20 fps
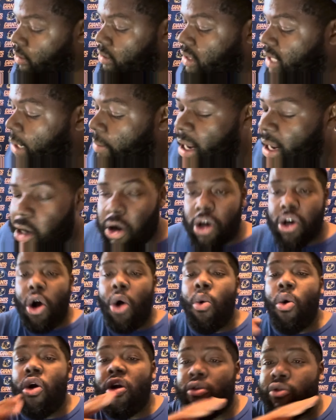I'm not going to
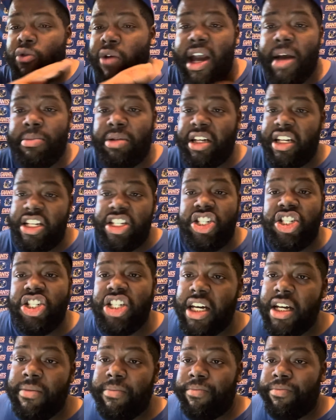go on rambling and
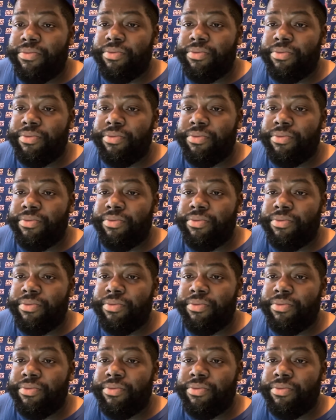shit.